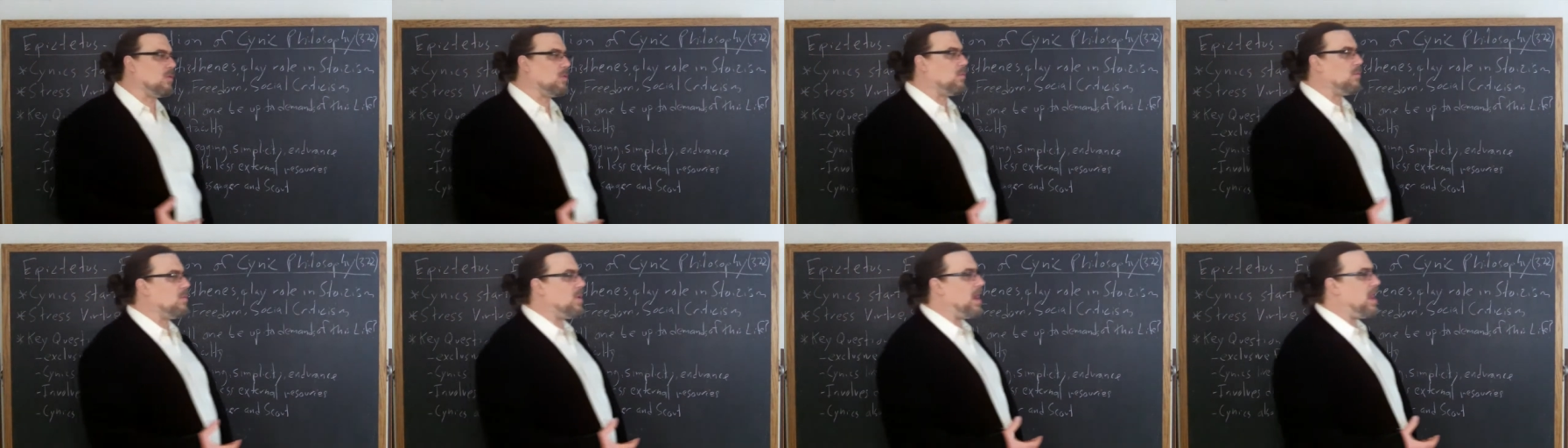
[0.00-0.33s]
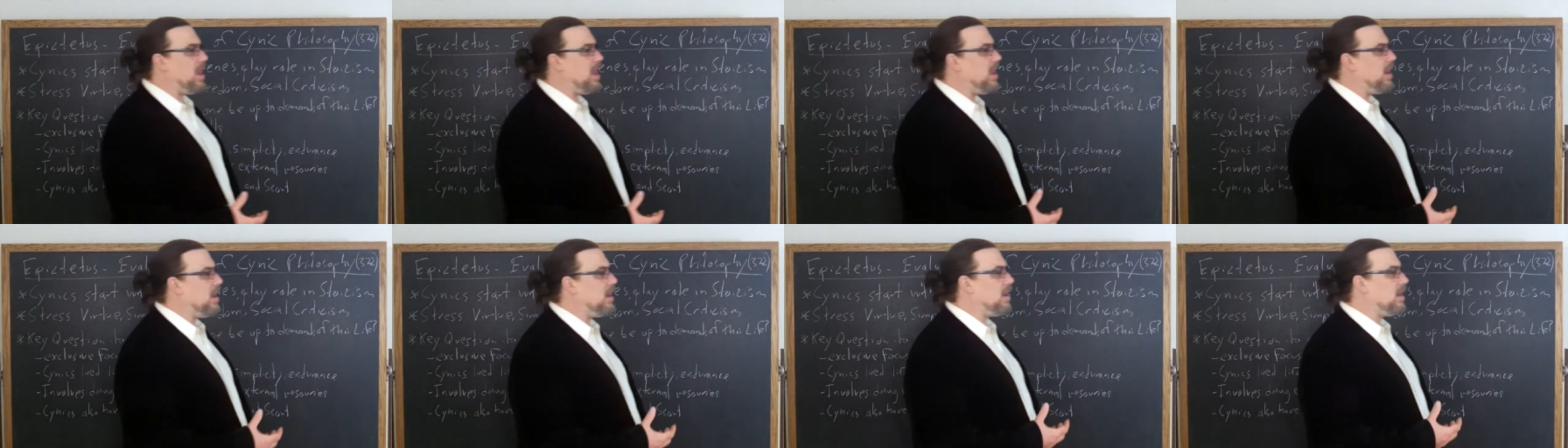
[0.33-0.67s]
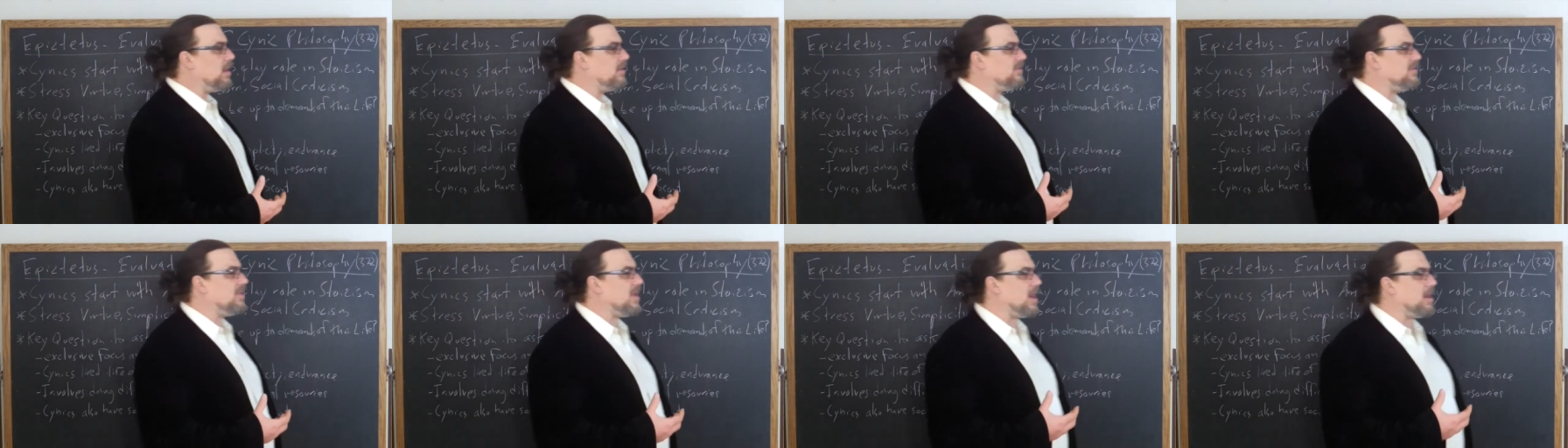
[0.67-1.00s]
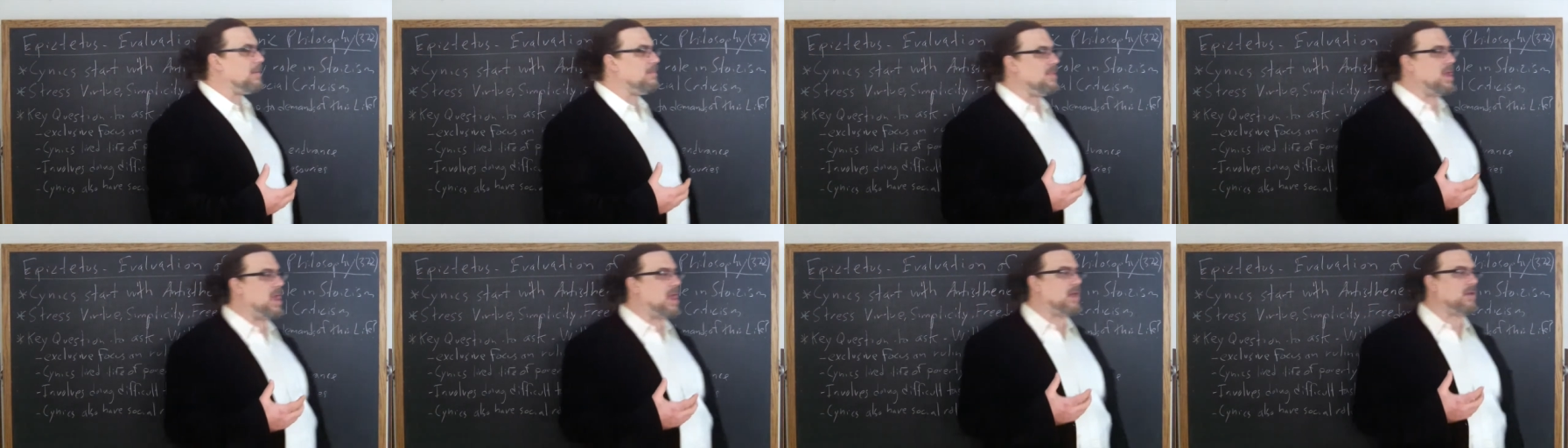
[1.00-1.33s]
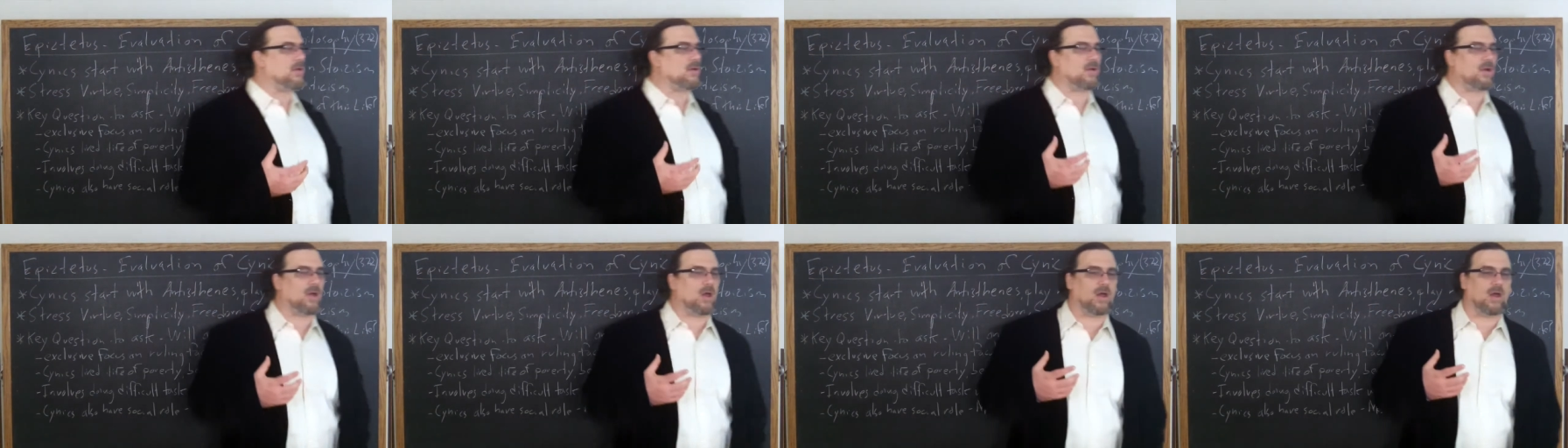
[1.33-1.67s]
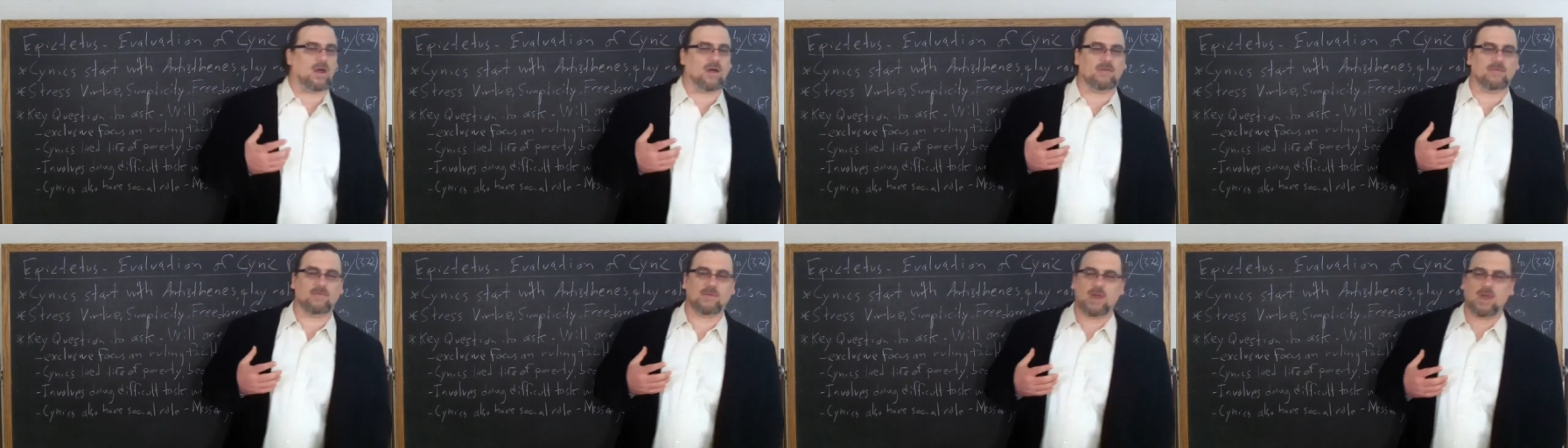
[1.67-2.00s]
or rank. It's not a matter
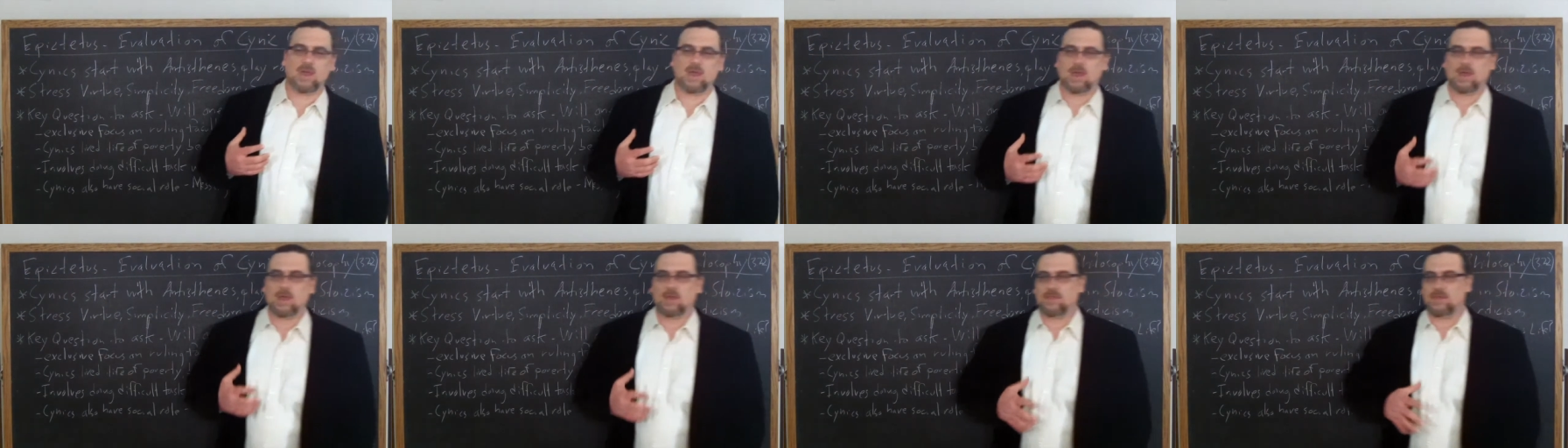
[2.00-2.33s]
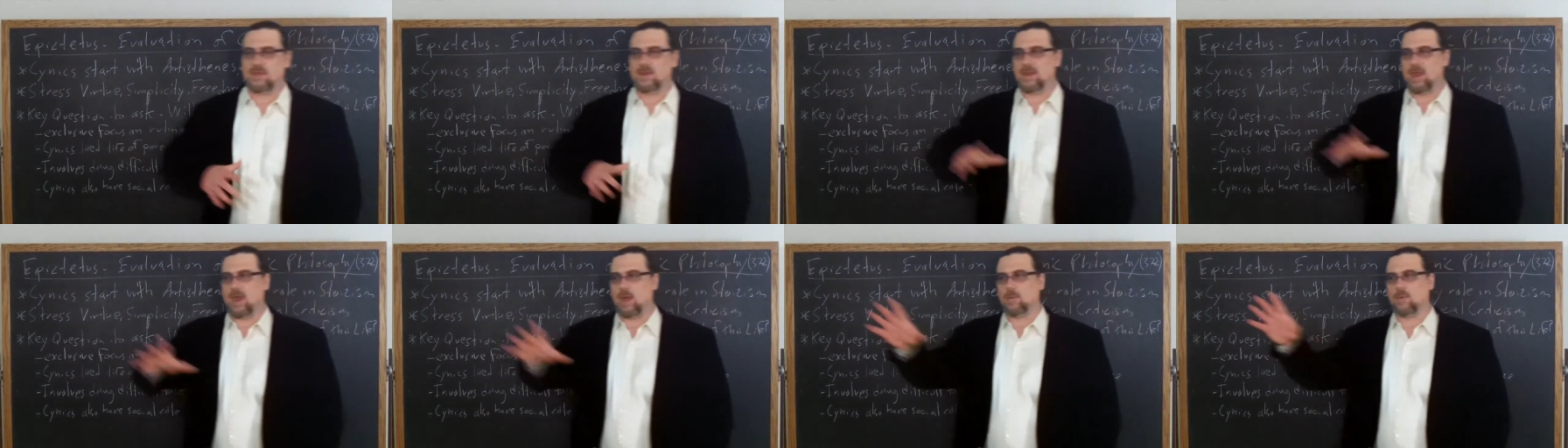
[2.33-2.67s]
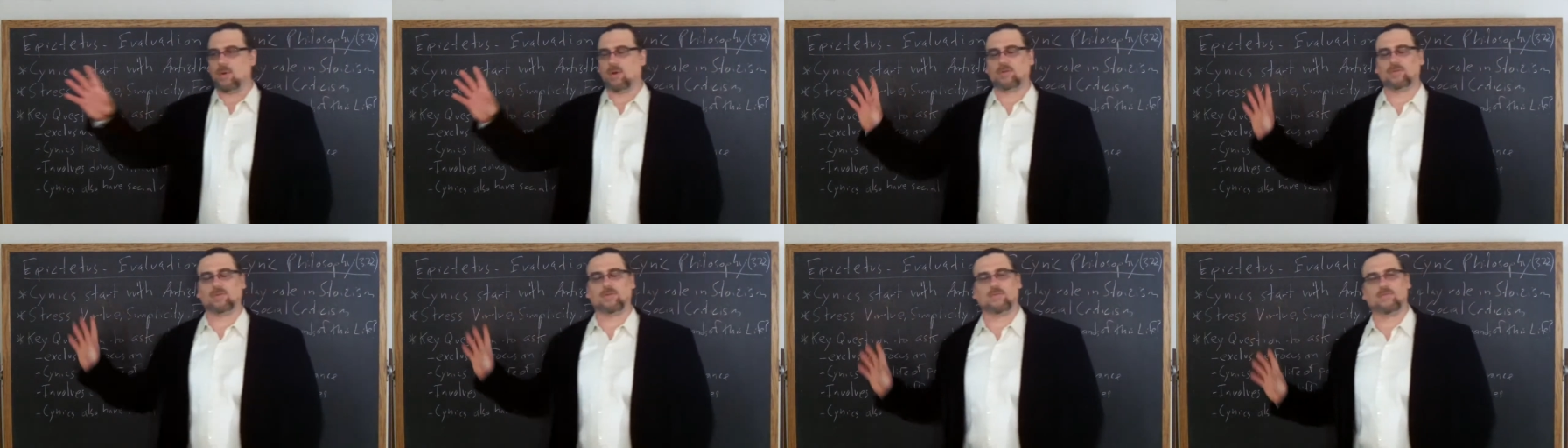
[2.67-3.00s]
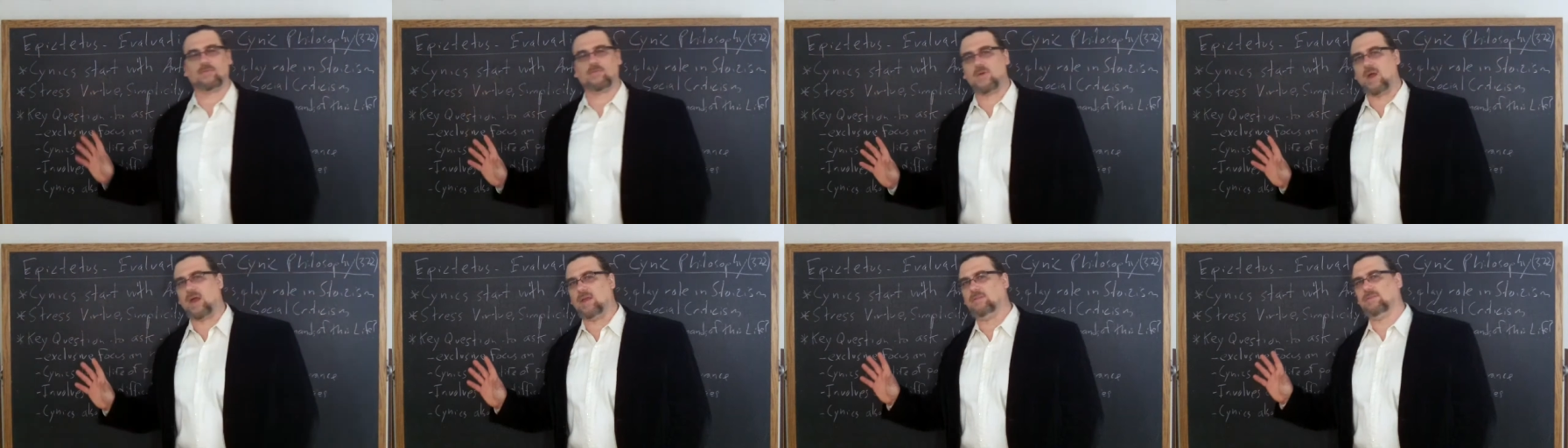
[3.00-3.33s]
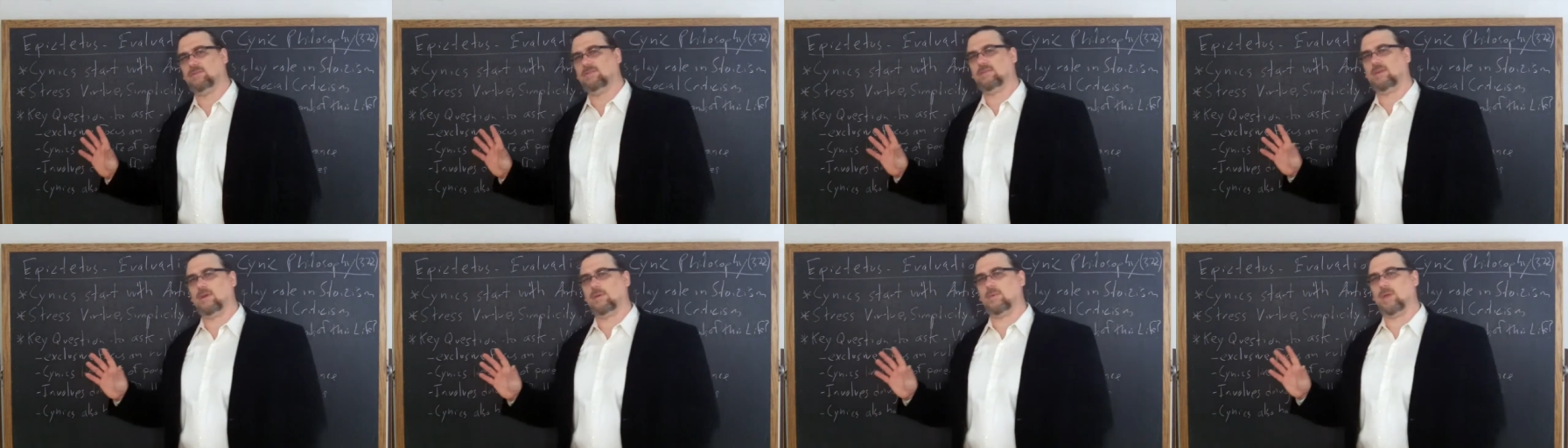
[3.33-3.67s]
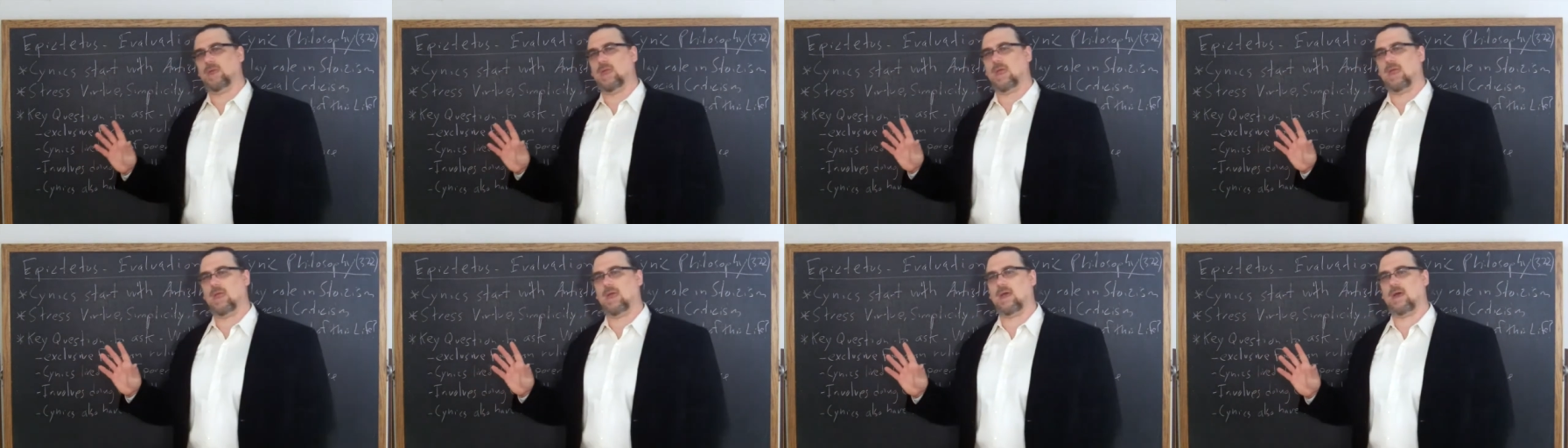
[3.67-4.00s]
of the networks of friends that
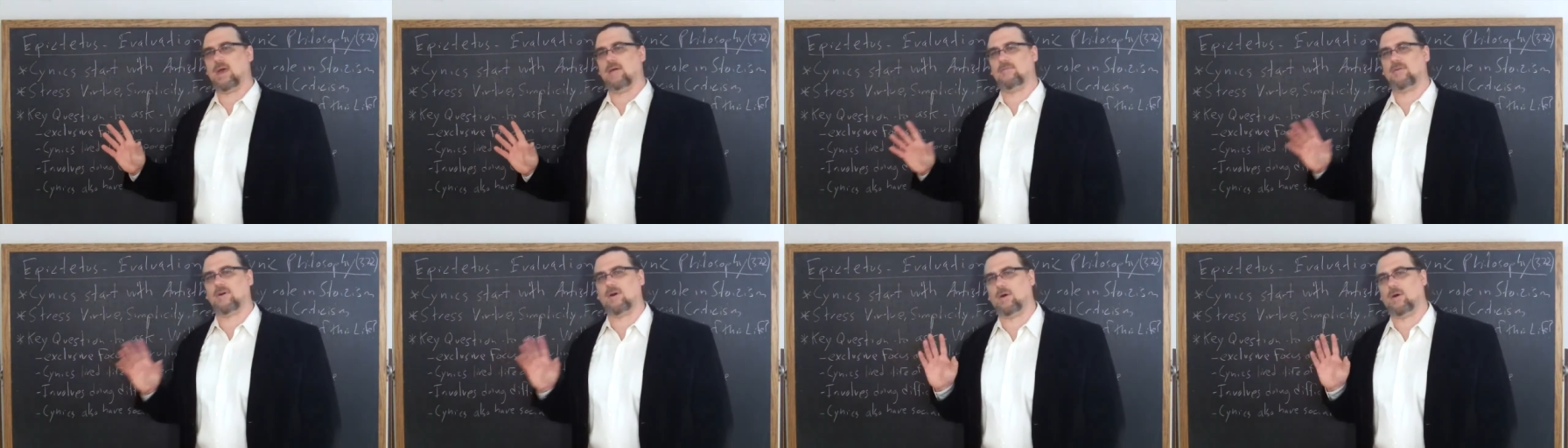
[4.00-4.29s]
we have.